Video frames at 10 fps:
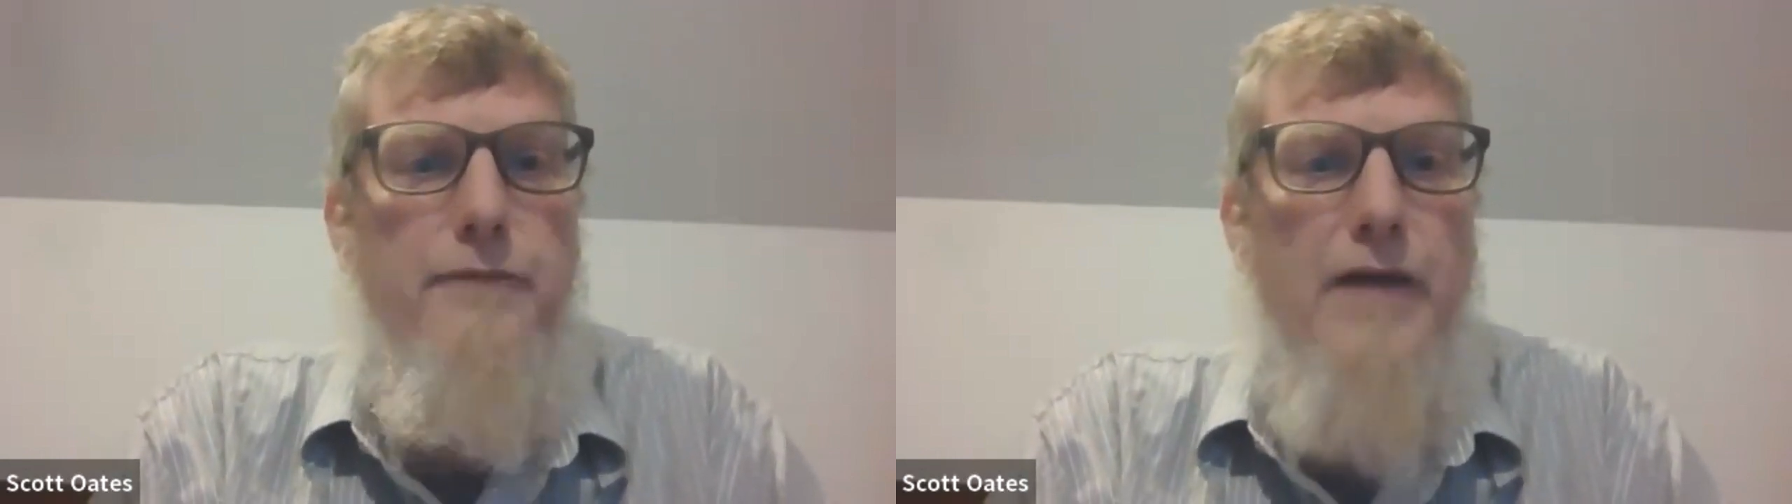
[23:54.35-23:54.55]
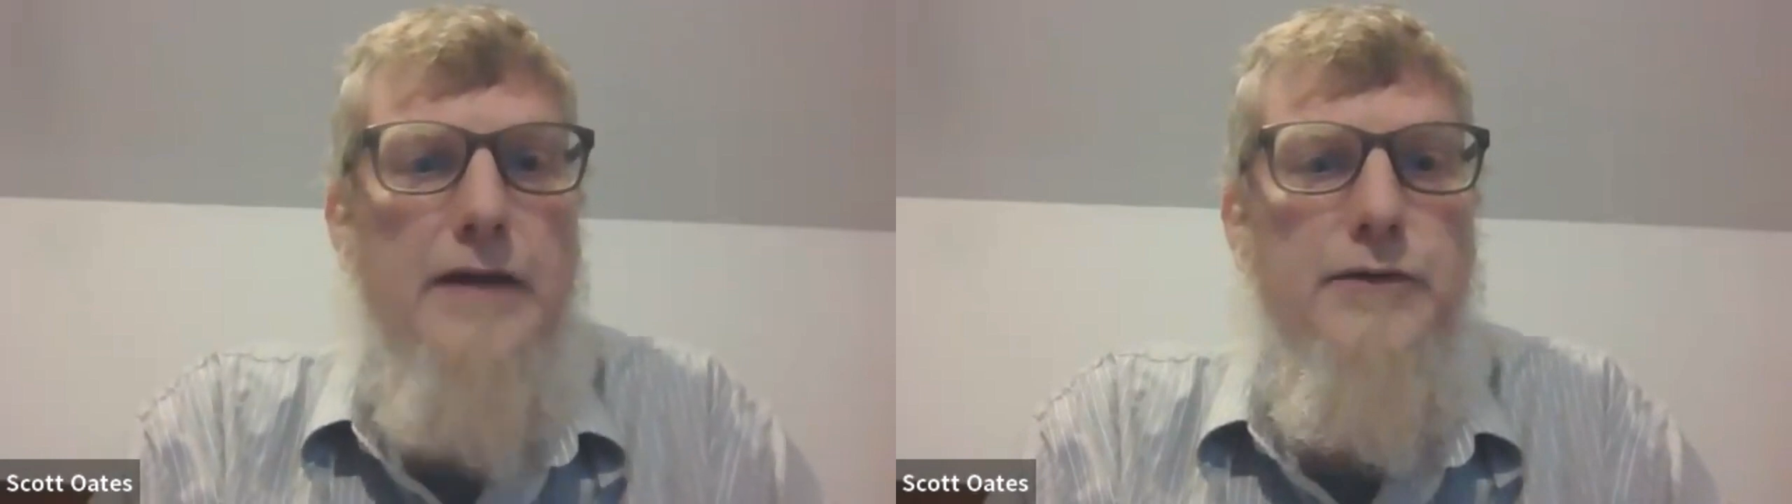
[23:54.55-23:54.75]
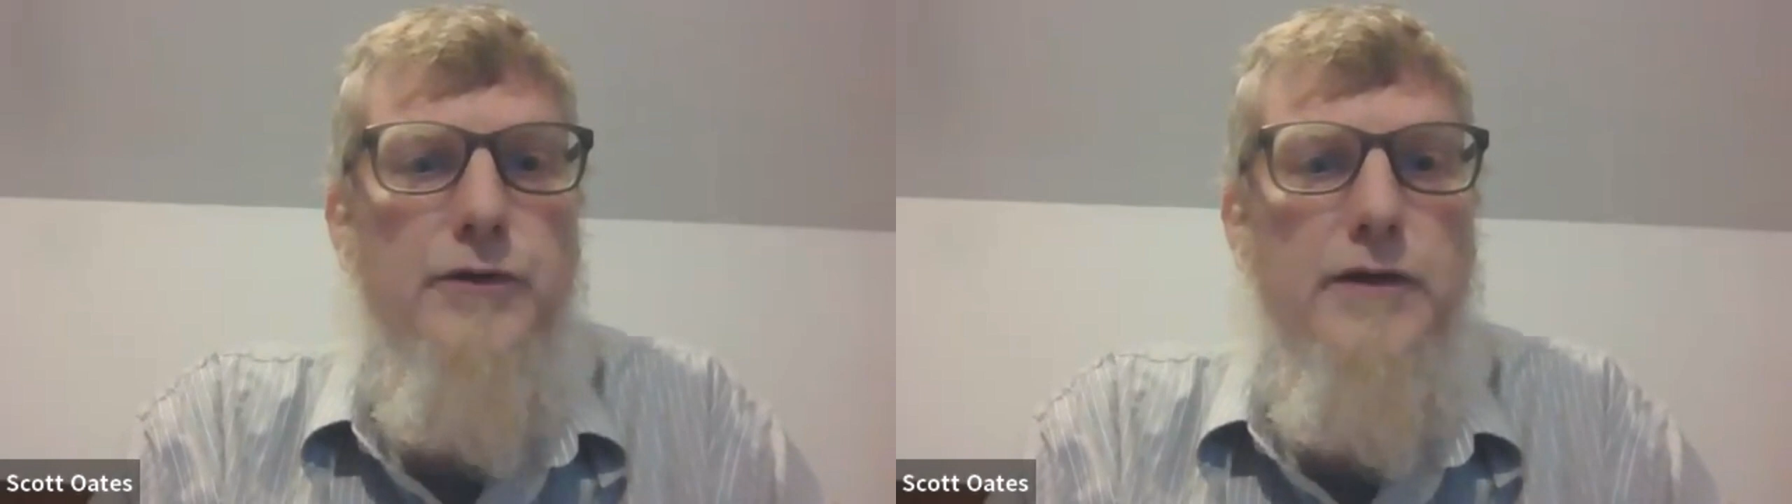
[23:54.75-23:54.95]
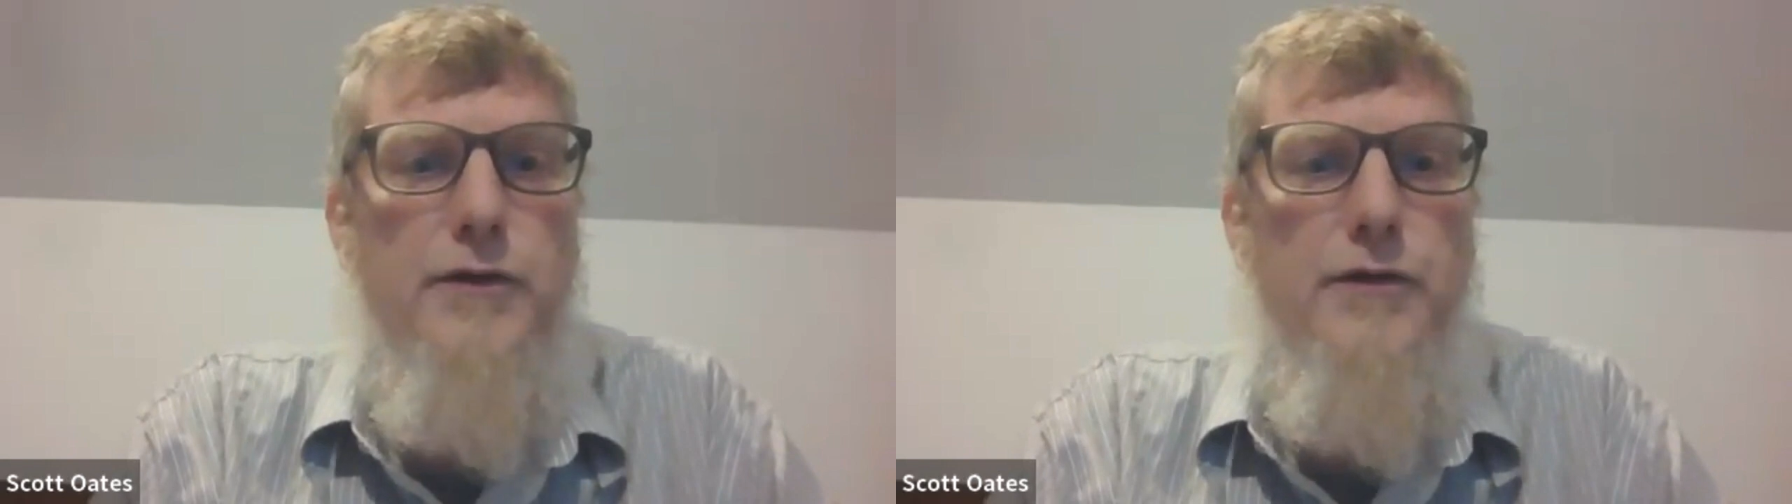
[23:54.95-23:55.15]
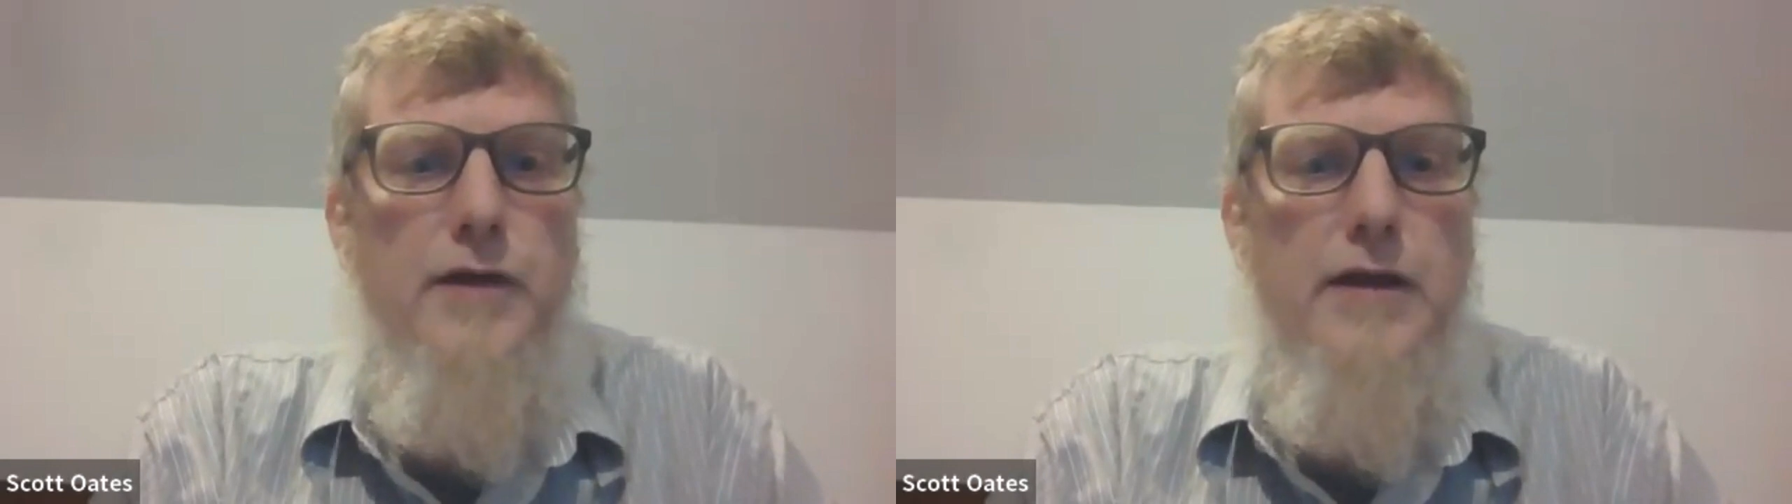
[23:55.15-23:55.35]
factor
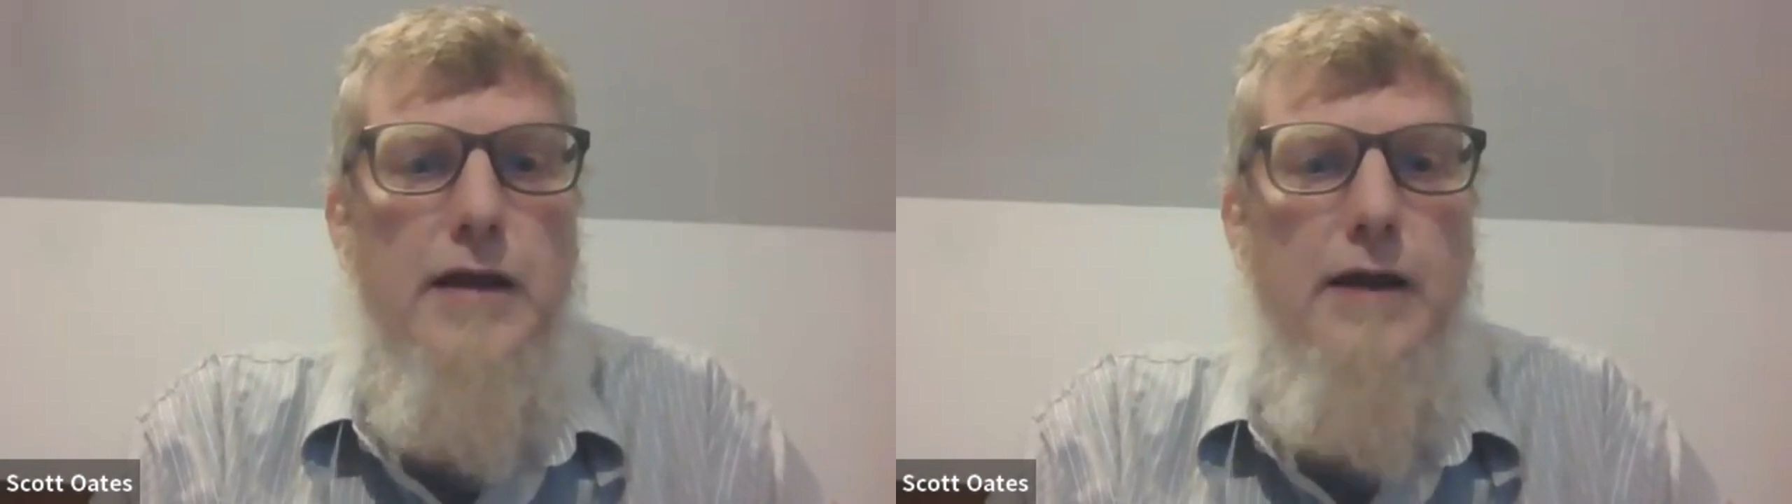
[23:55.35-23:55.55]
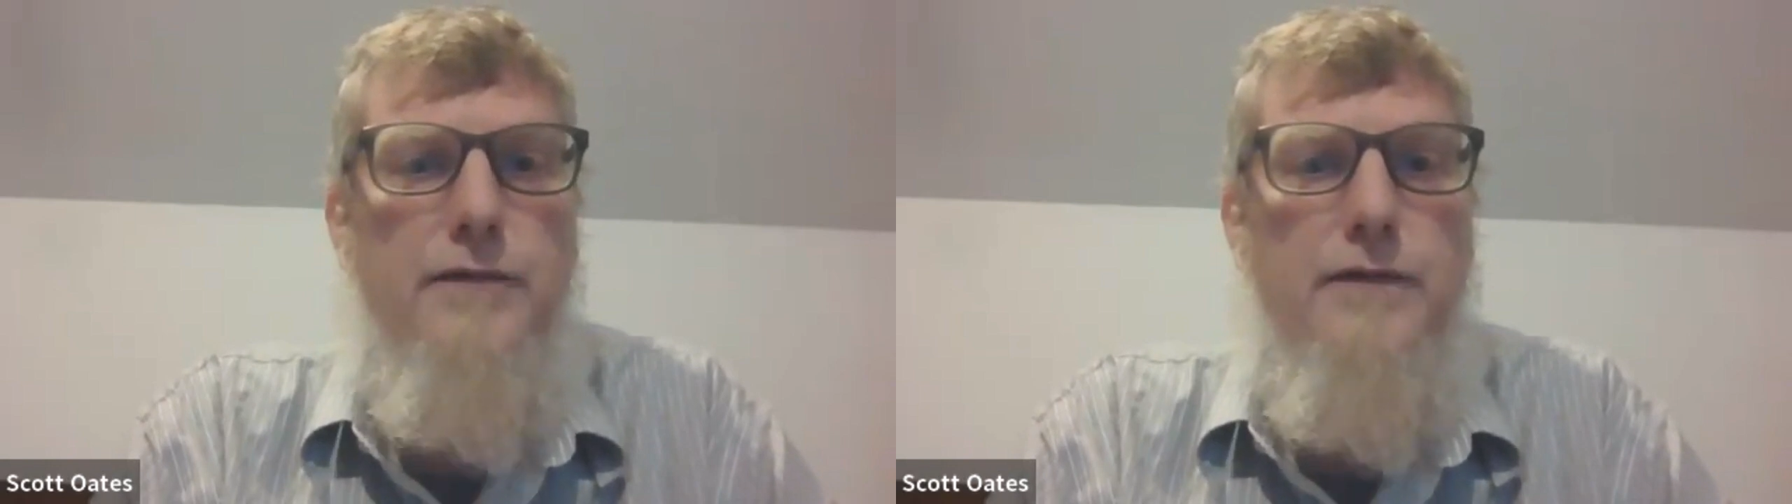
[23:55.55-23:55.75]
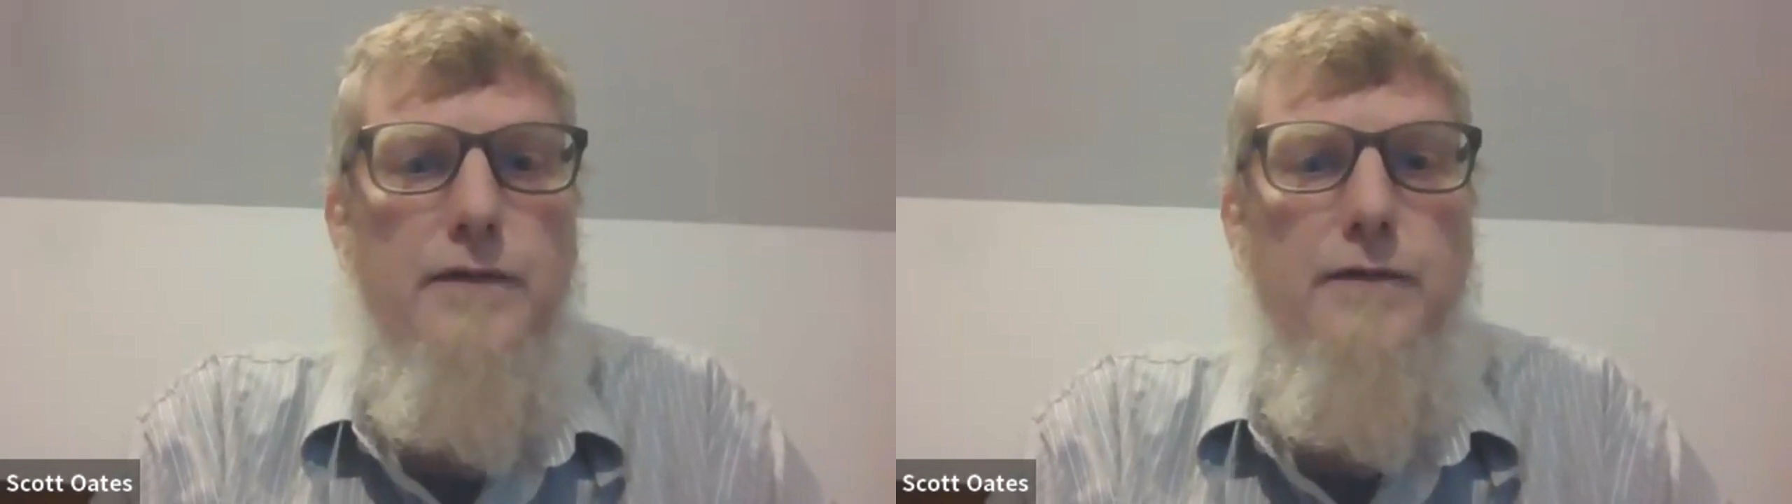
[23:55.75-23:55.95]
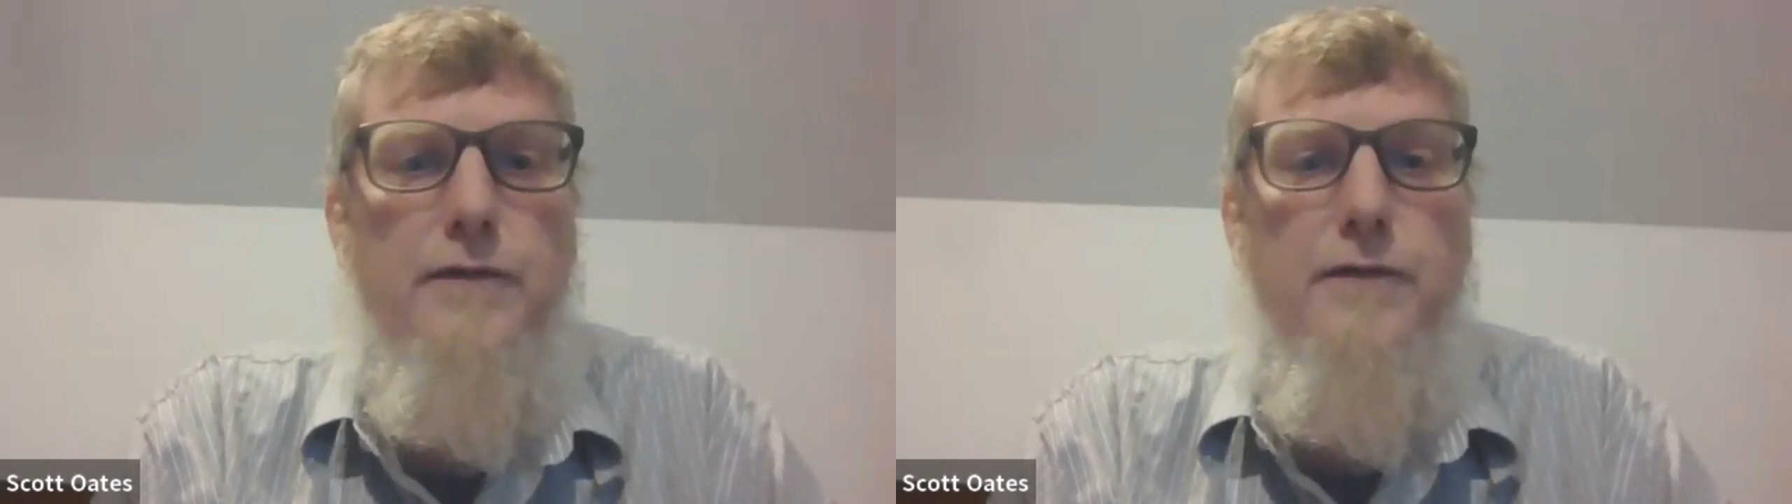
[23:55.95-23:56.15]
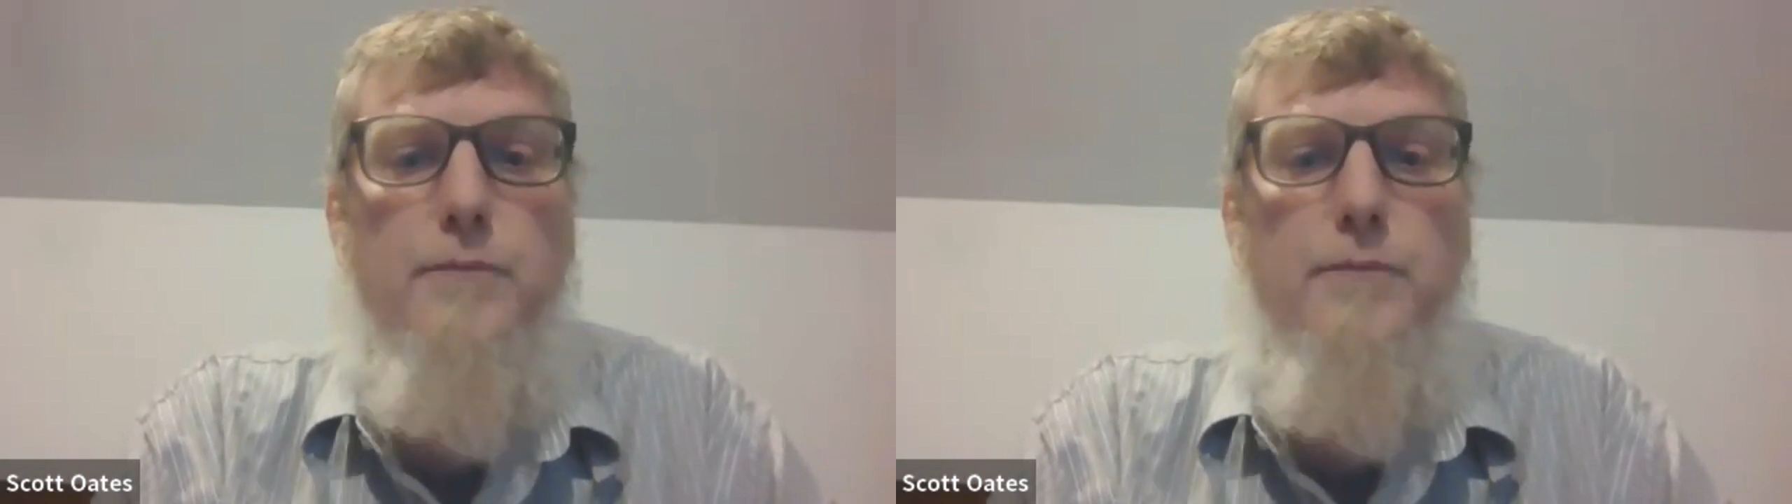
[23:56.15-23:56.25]
into the analysis as